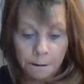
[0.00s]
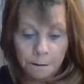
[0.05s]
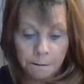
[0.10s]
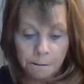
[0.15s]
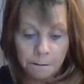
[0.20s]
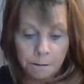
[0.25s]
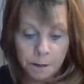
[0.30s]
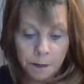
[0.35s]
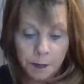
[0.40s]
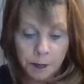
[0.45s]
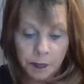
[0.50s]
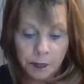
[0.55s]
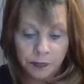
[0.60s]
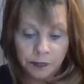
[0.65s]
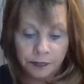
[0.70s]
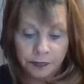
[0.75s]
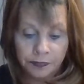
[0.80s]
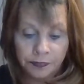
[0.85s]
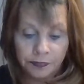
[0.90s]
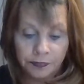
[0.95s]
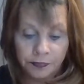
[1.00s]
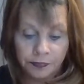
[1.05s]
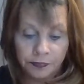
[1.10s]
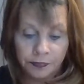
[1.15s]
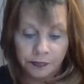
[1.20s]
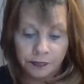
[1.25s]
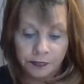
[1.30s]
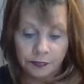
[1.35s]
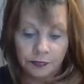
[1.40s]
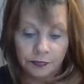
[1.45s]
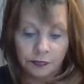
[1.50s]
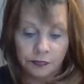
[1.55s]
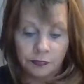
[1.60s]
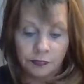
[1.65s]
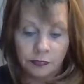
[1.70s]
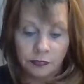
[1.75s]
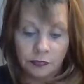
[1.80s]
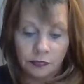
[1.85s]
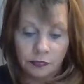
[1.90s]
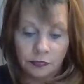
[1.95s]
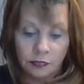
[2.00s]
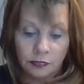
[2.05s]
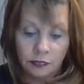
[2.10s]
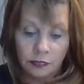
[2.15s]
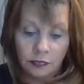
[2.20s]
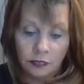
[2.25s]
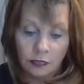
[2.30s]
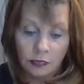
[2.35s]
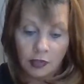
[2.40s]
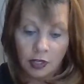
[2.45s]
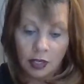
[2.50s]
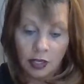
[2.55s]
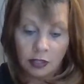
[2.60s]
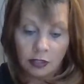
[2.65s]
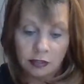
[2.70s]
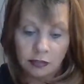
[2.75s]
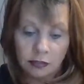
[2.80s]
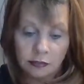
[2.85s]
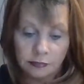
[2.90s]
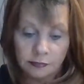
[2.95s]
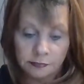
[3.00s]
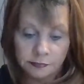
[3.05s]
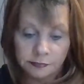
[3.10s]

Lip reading: (no one is talking)